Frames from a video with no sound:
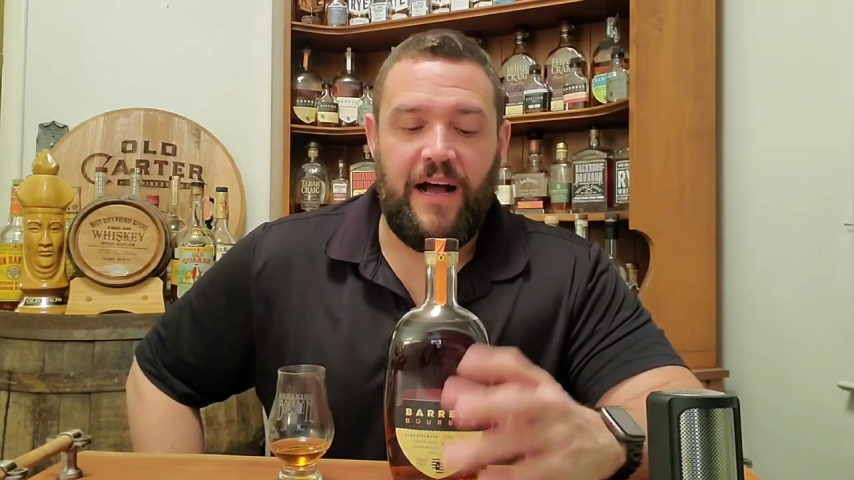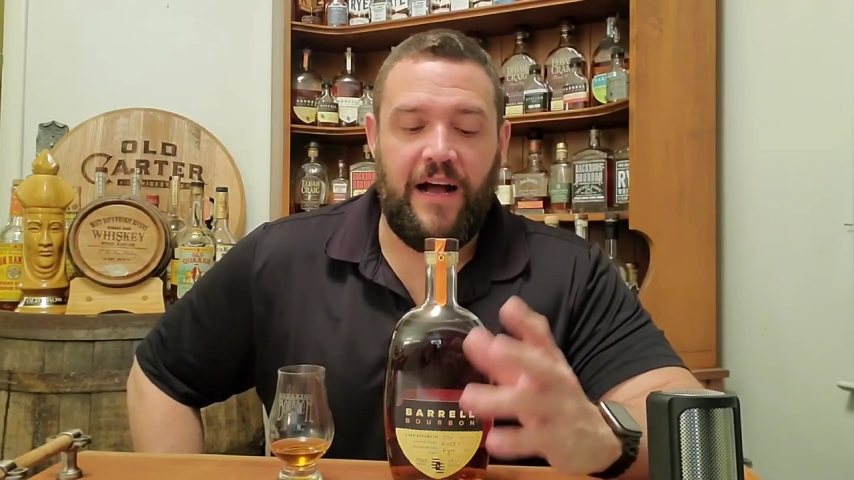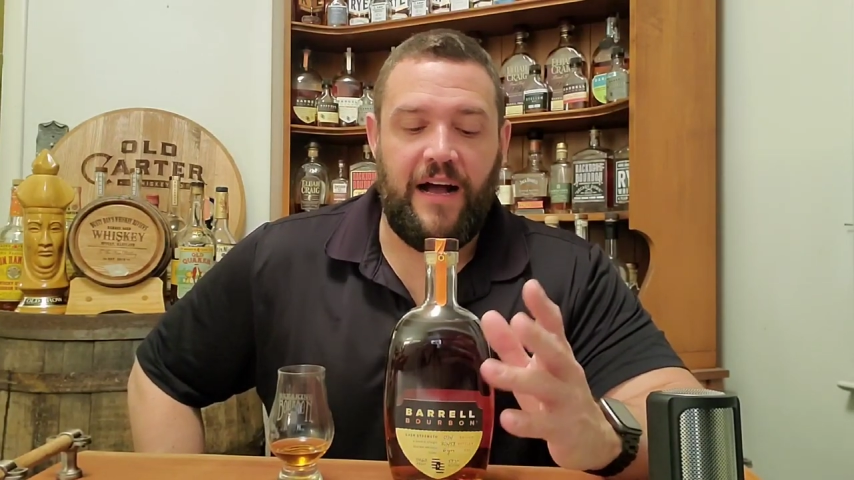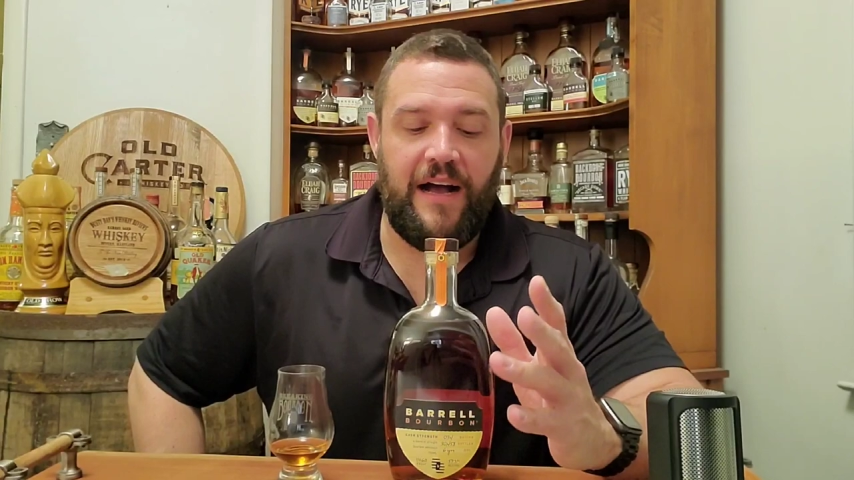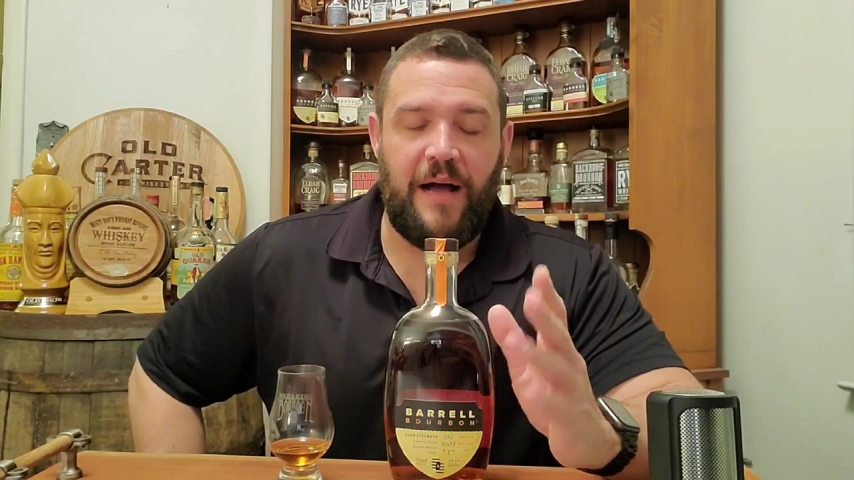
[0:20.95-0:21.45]

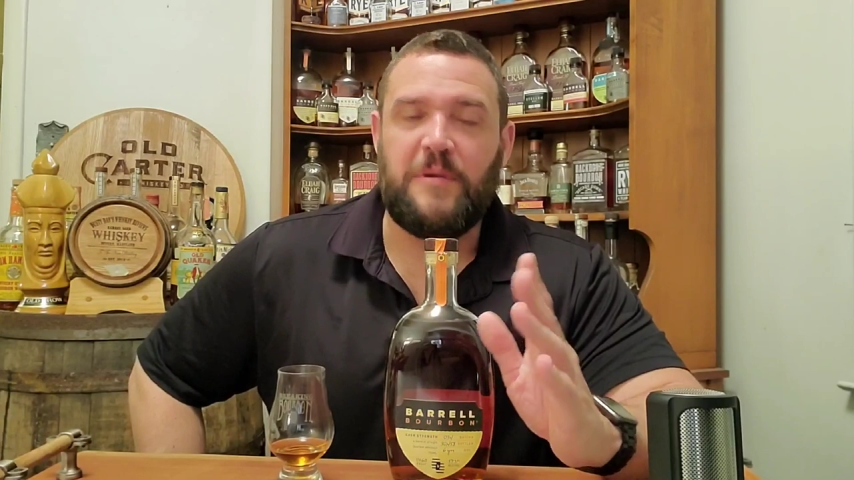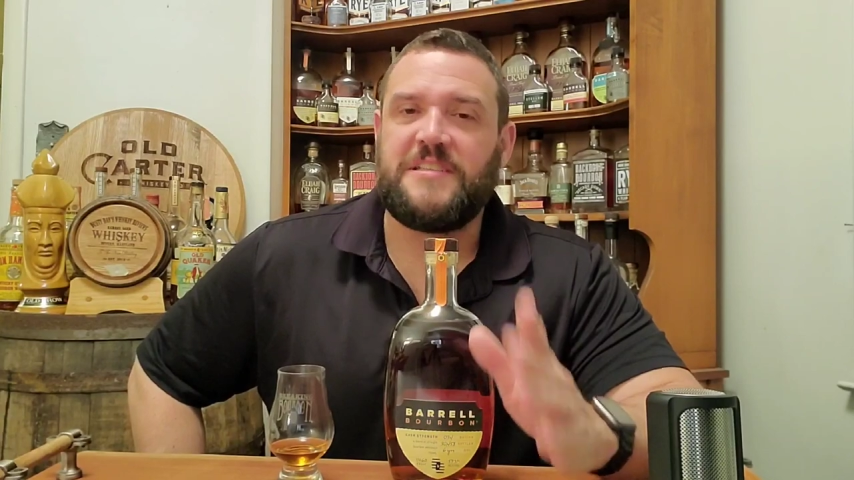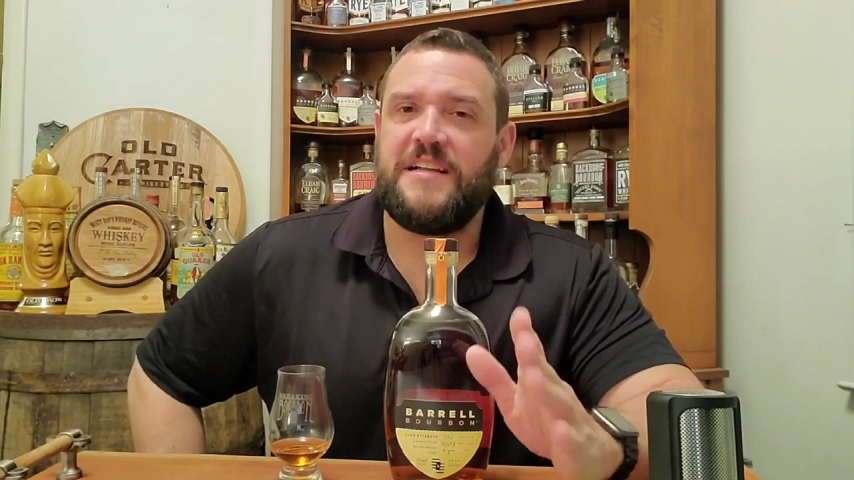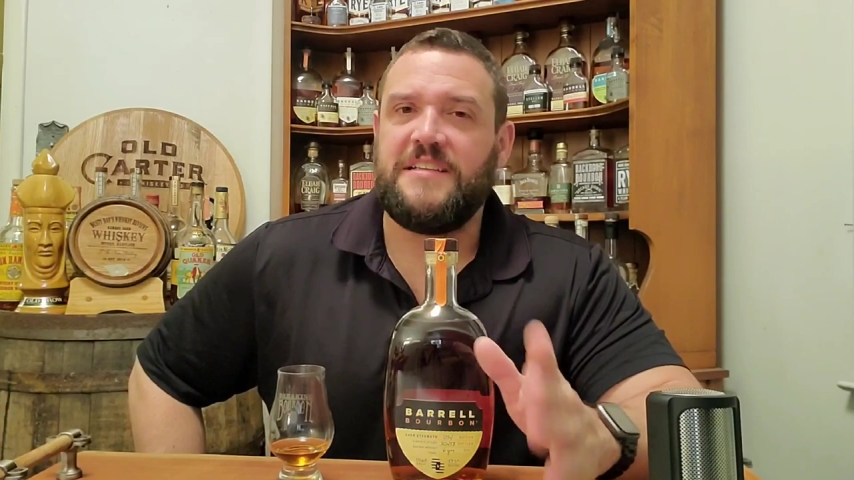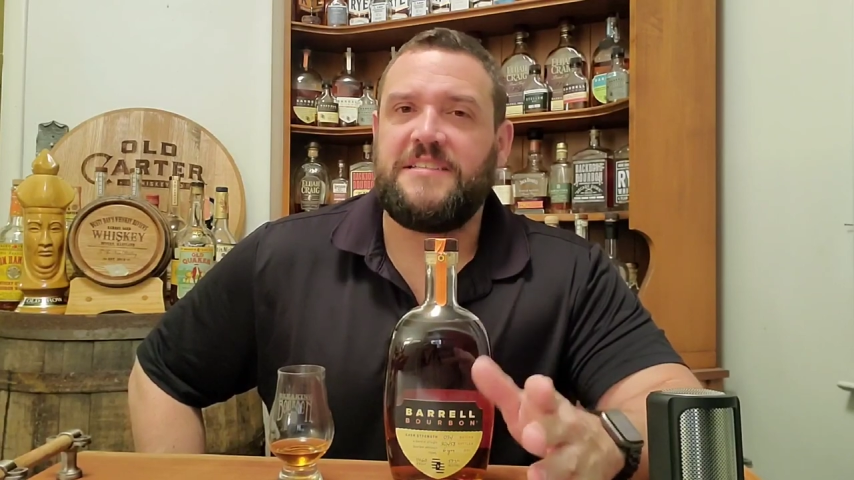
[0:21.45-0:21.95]
Uh, I'm
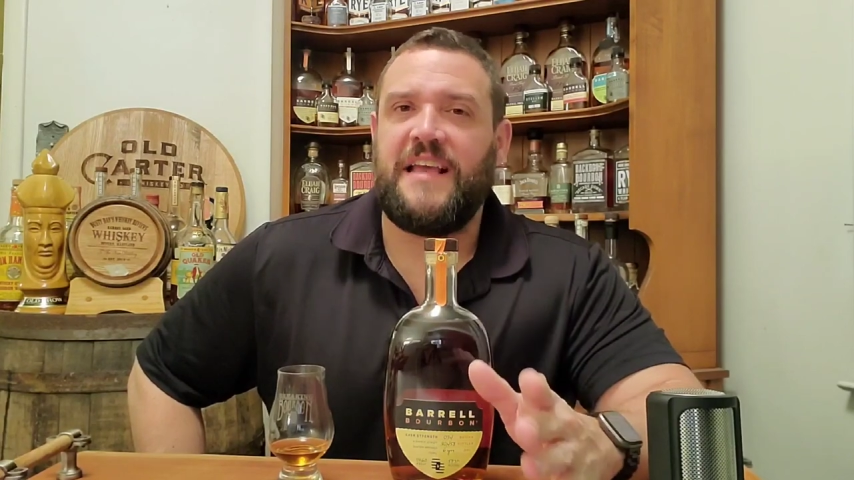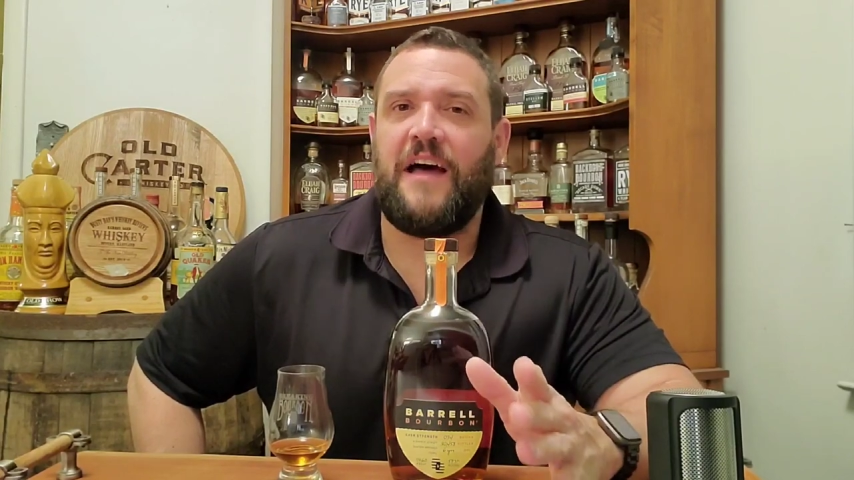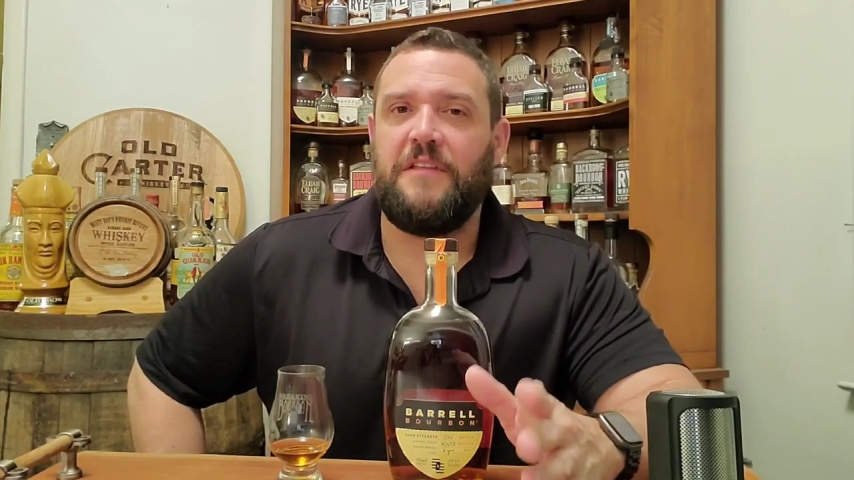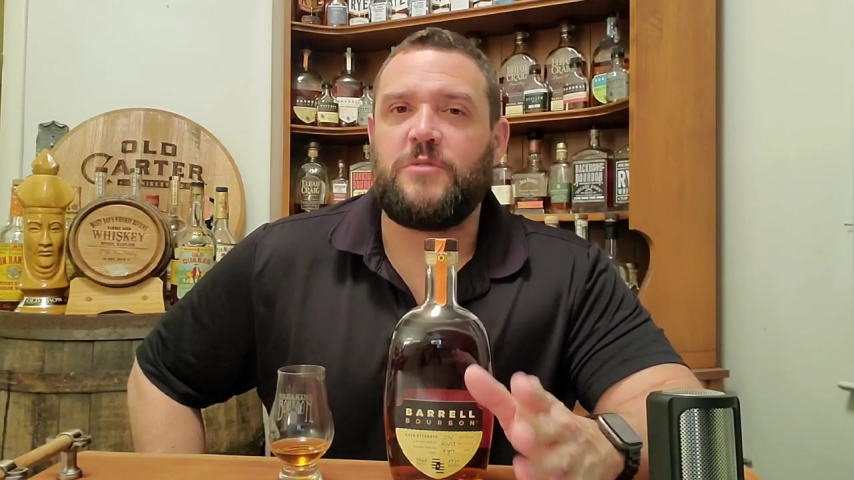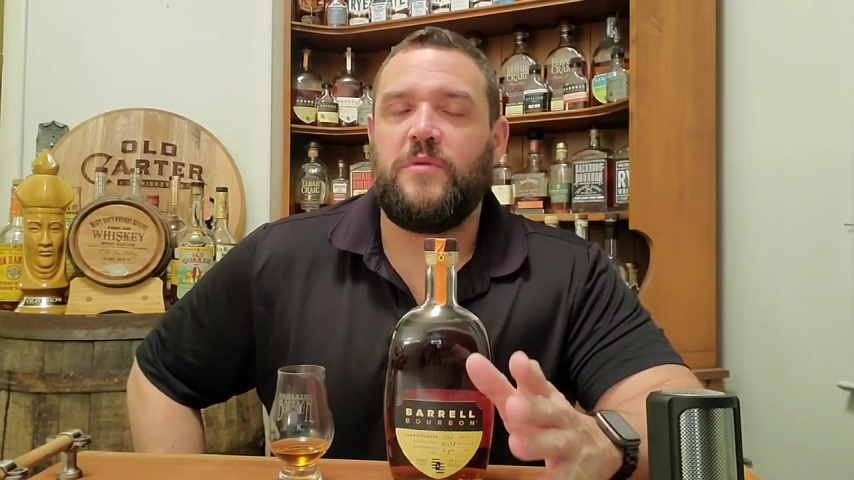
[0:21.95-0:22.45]
excited to see
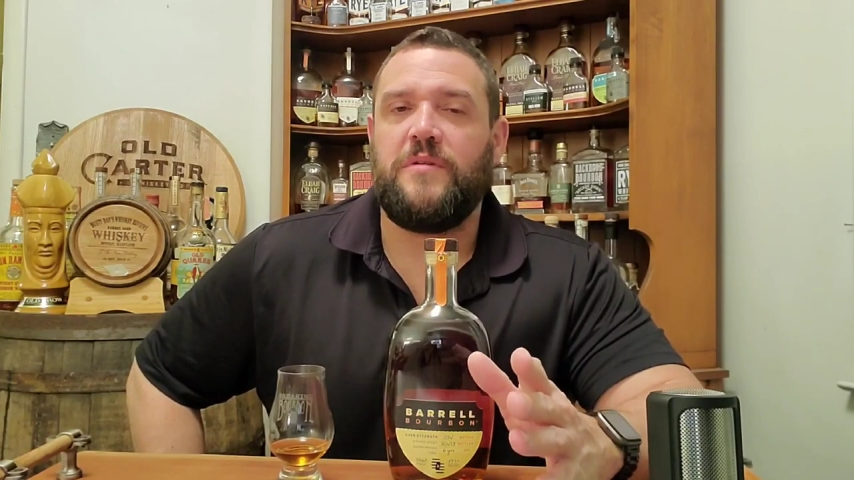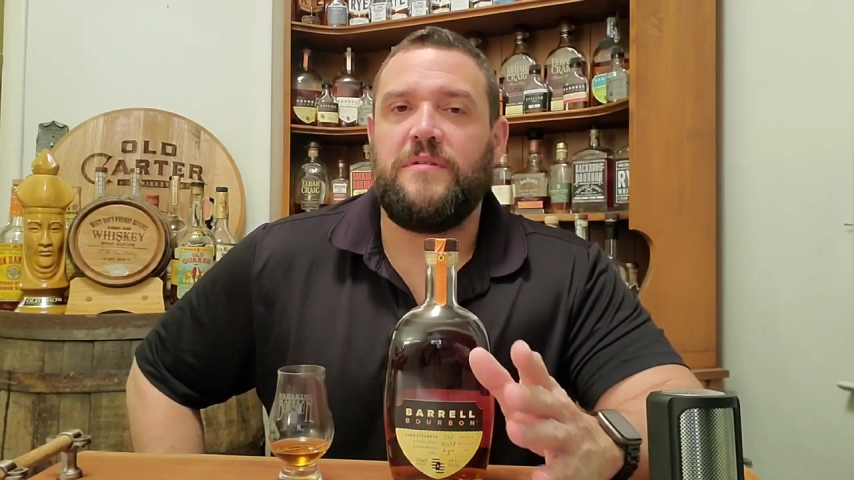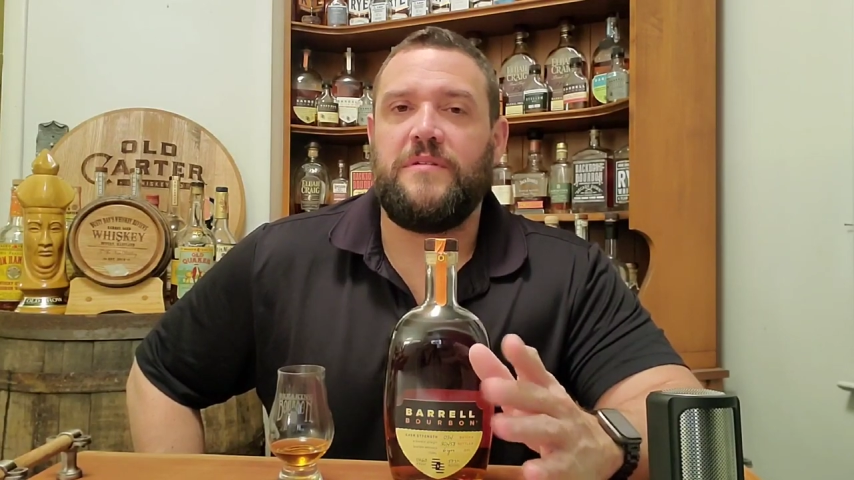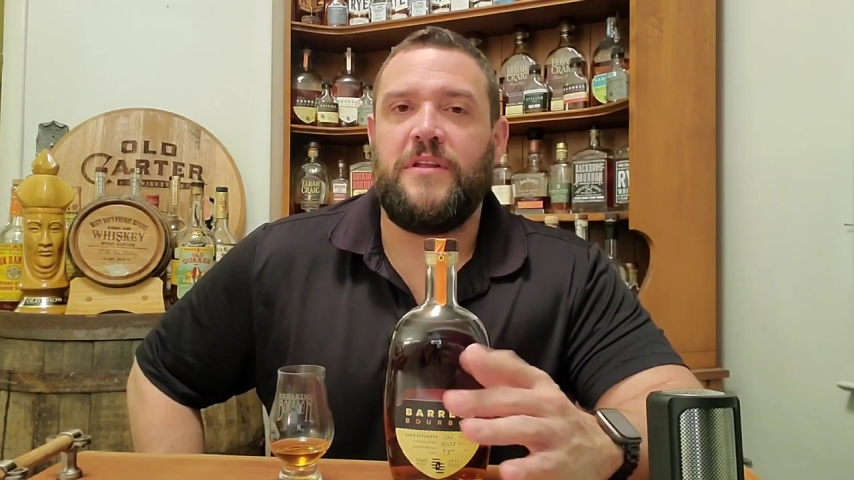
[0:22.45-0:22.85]
how this one,